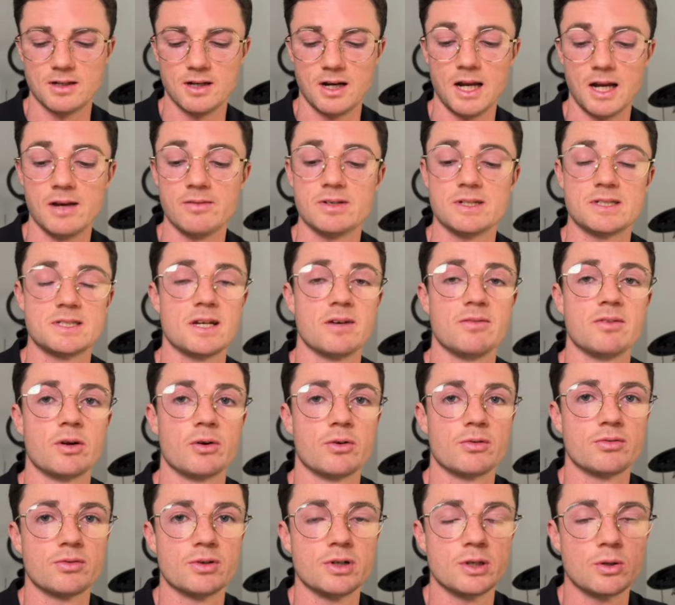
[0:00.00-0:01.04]
I have a
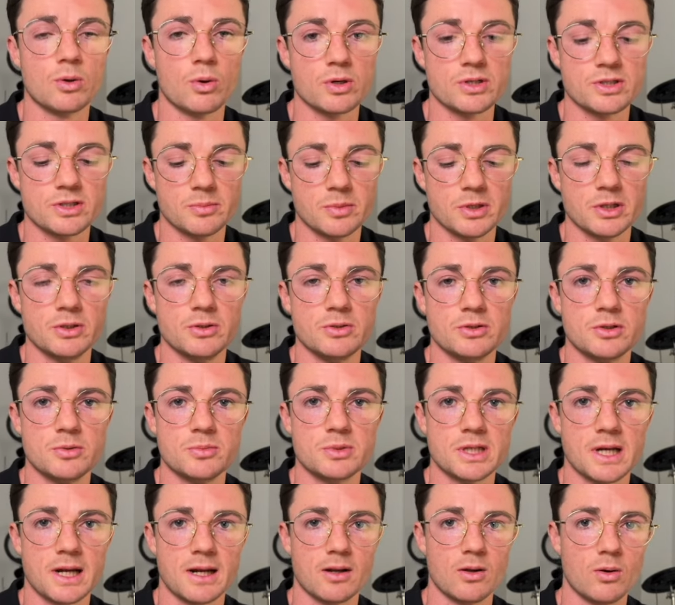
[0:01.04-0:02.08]
7-hour free course on my YouTube
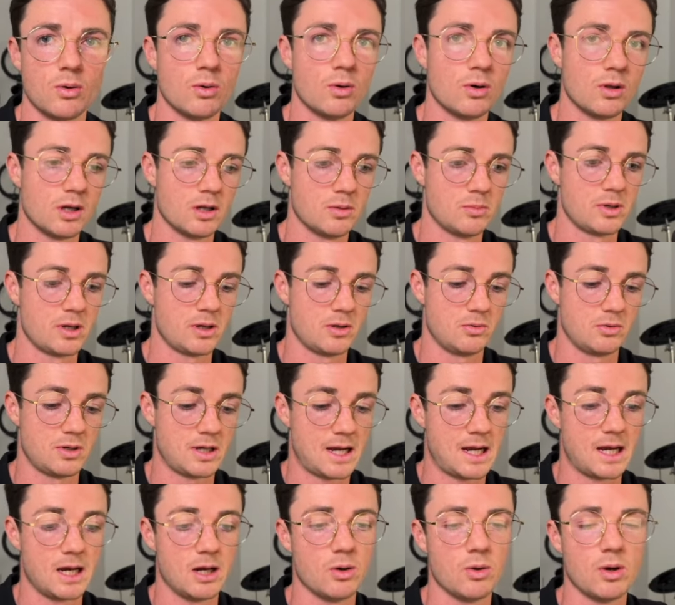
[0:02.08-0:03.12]
channel all about
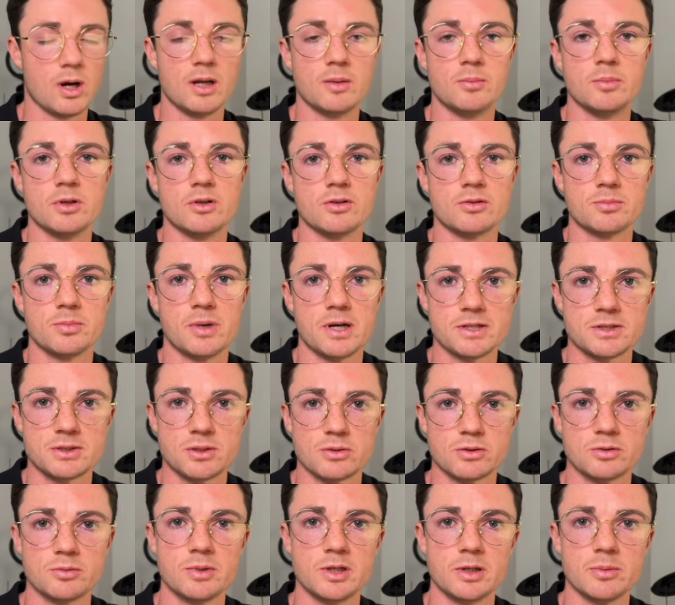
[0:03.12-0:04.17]
how I built my
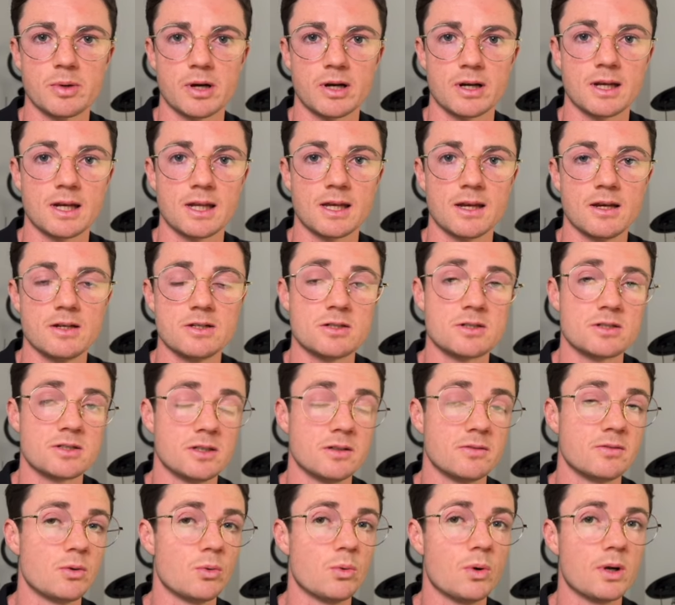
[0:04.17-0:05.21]
social media marketing agency.
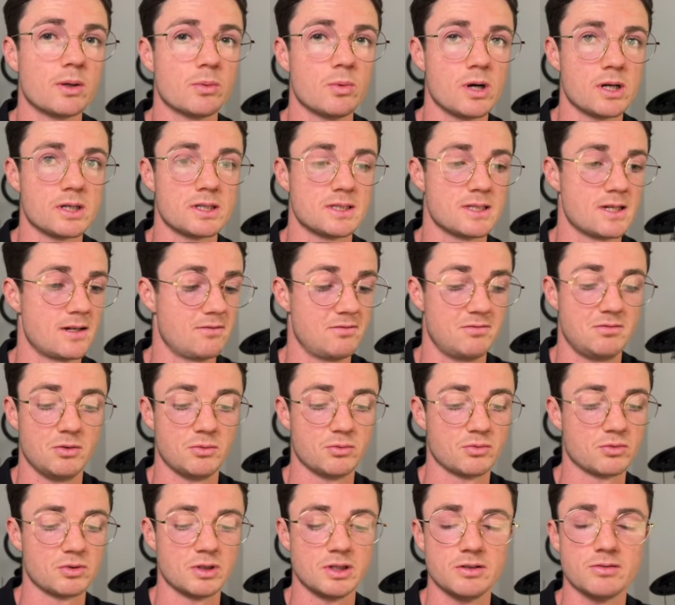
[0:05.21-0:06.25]
If you want to watch that, feel
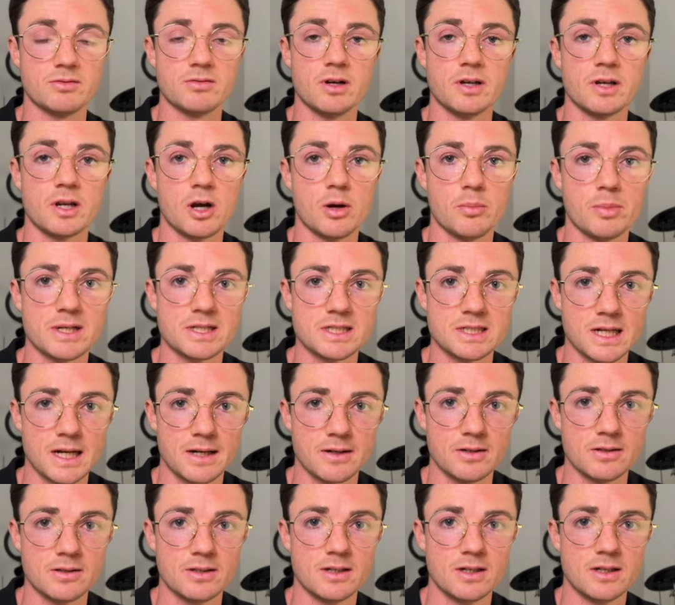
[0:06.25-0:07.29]
free, you'll find it on my
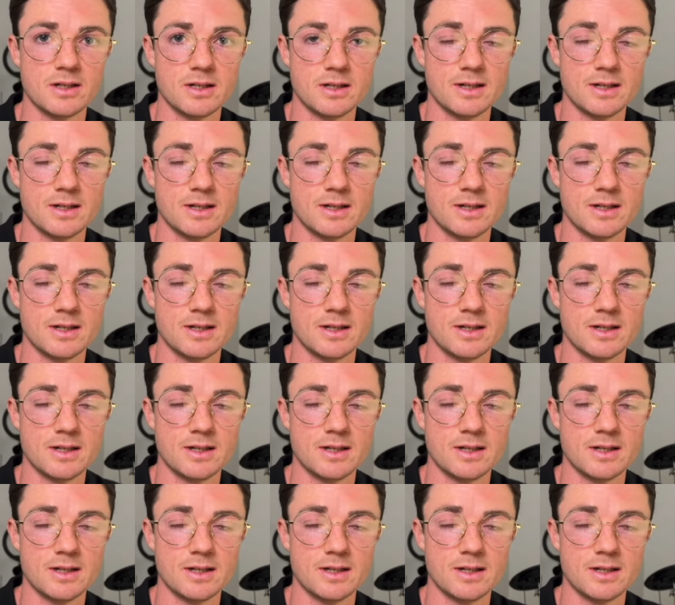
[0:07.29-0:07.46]
channel.